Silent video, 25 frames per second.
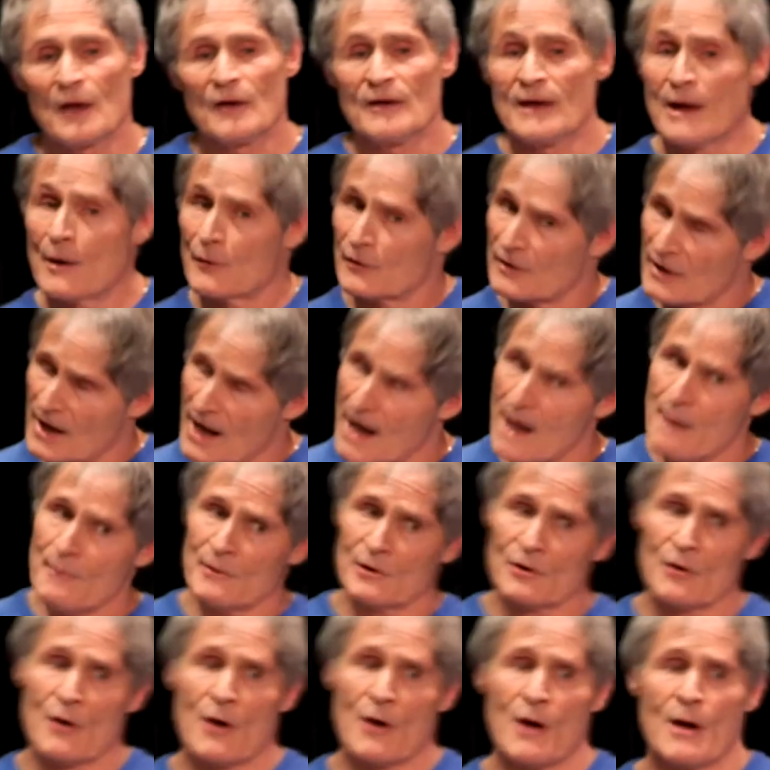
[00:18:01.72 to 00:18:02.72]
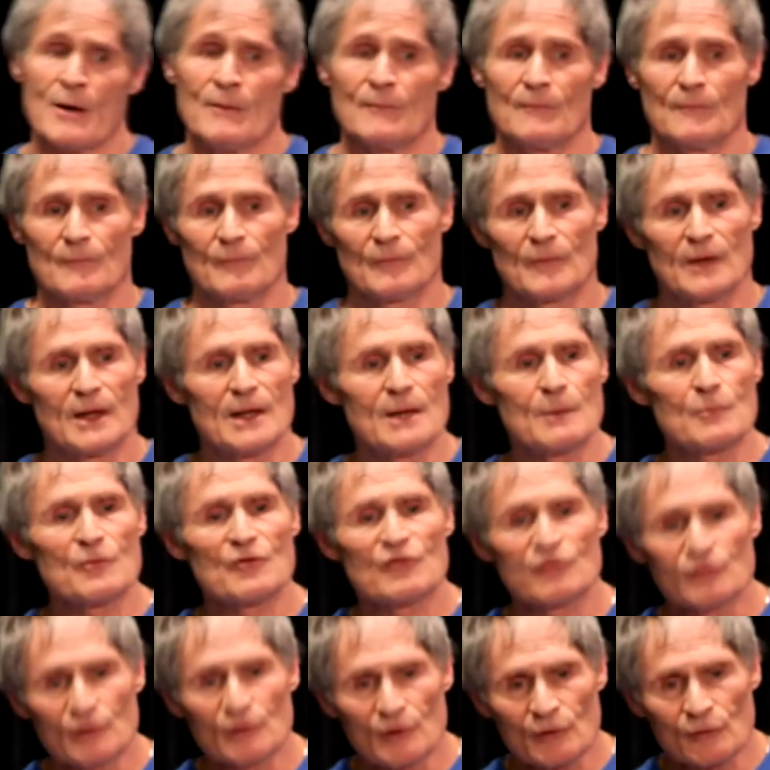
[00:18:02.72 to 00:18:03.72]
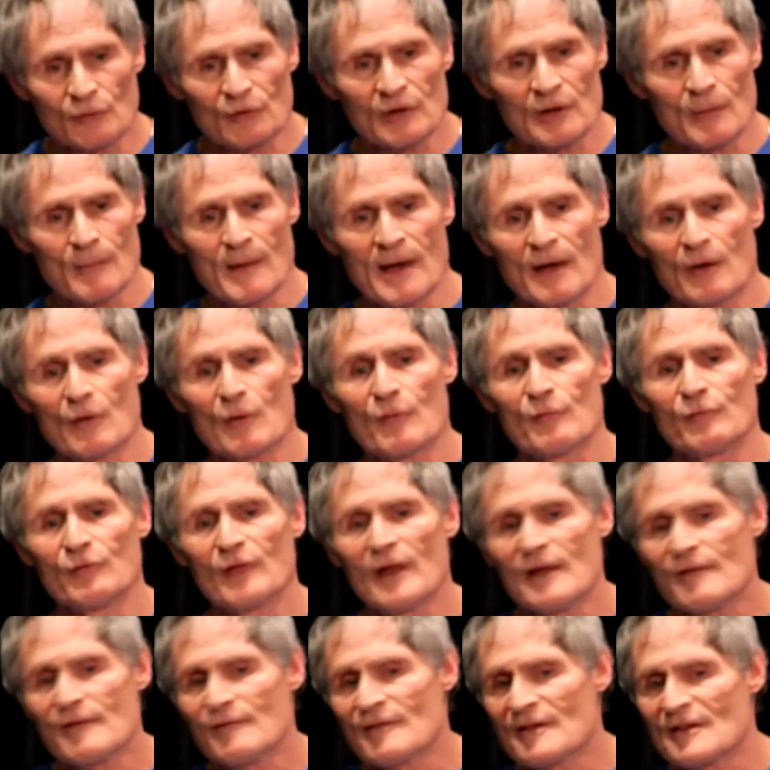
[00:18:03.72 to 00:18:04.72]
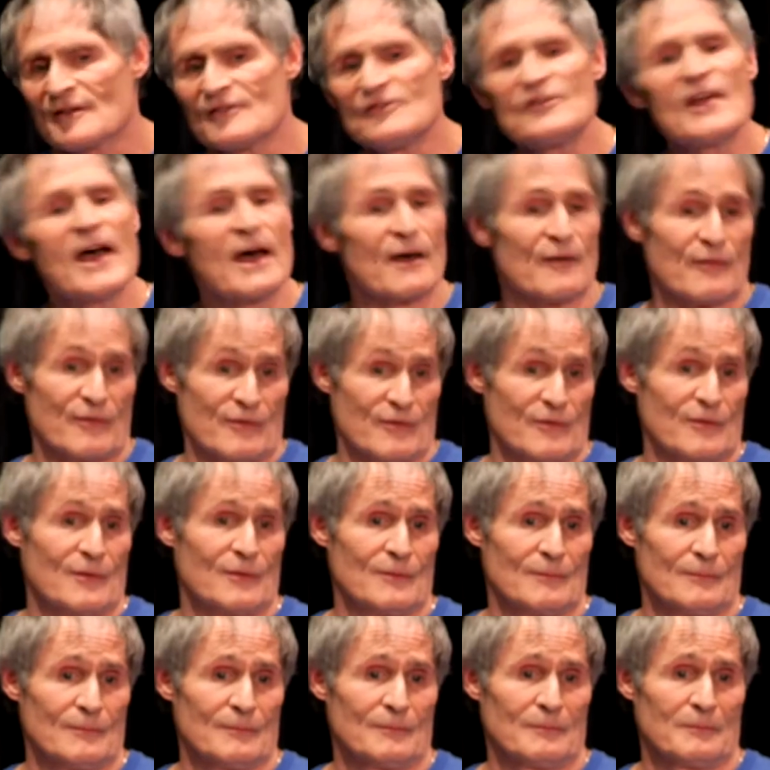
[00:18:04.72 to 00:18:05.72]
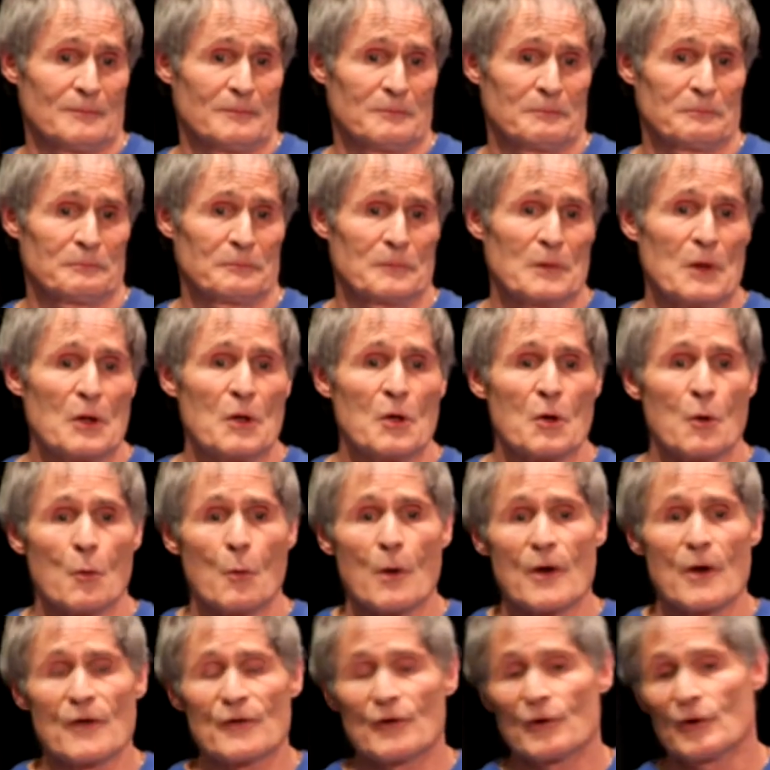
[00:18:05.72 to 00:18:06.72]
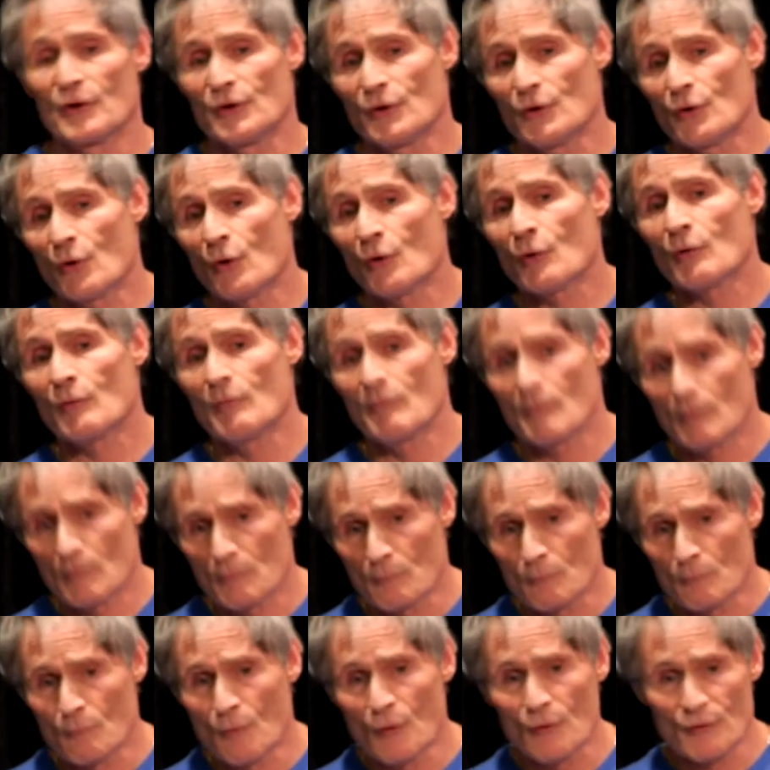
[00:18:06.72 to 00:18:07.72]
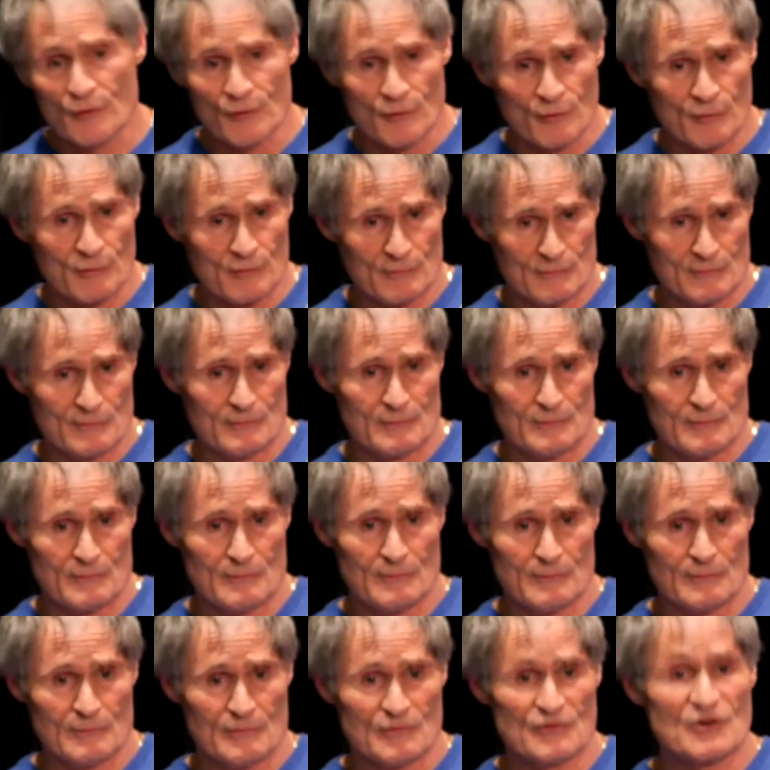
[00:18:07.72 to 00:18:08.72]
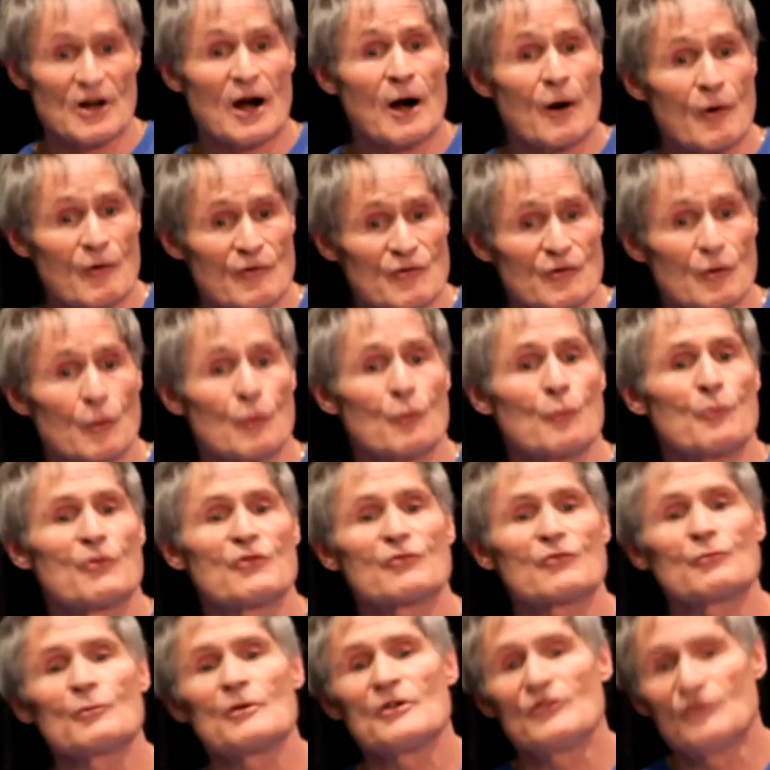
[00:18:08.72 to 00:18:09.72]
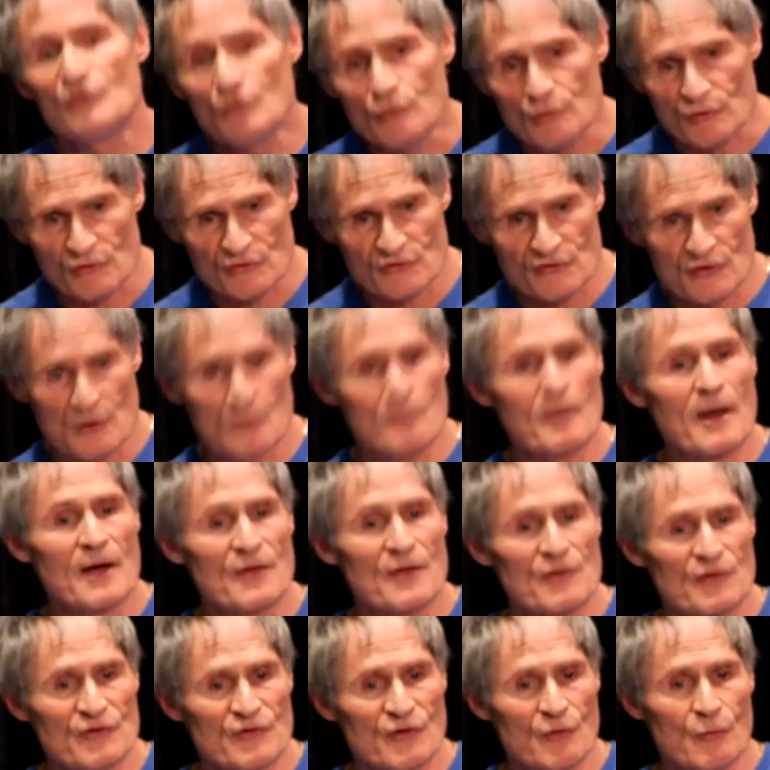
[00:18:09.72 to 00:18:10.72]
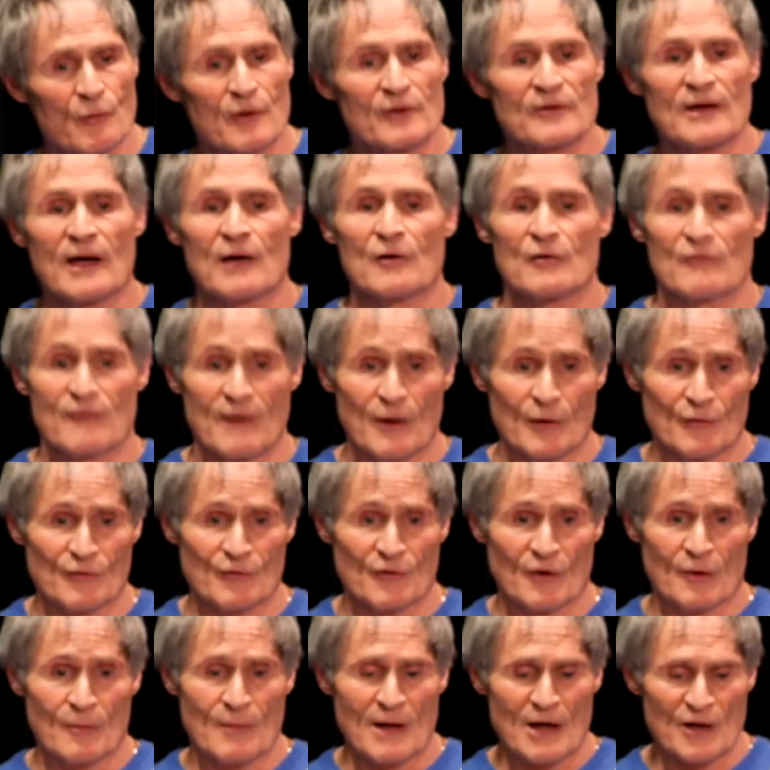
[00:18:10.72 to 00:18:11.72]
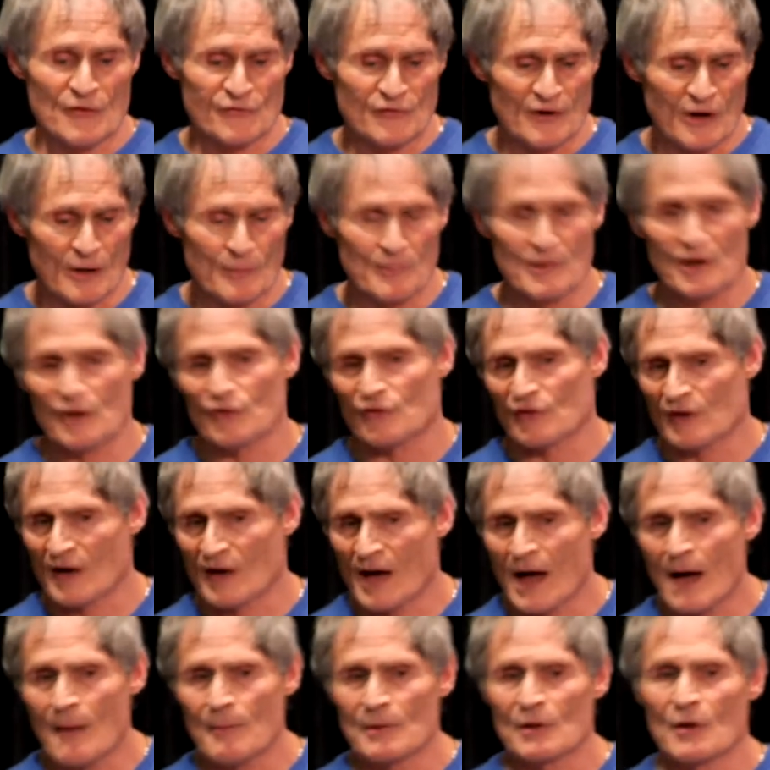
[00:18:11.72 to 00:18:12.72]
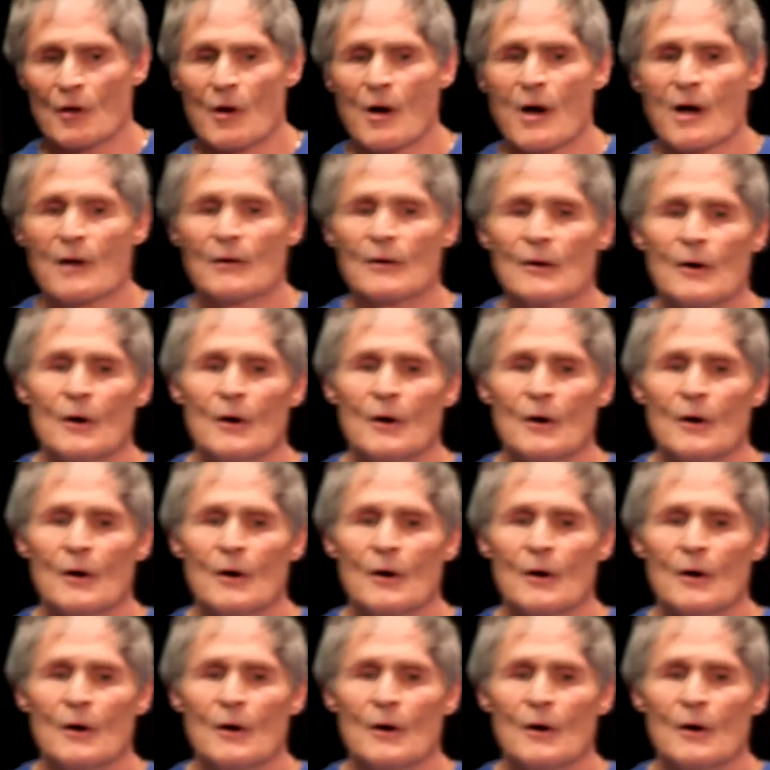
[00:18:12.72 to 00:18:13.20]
Now, at common law, it was literally a matter of life and death whether your murder charge was reduced by the jury down to voluntary manslaughter, because at common law,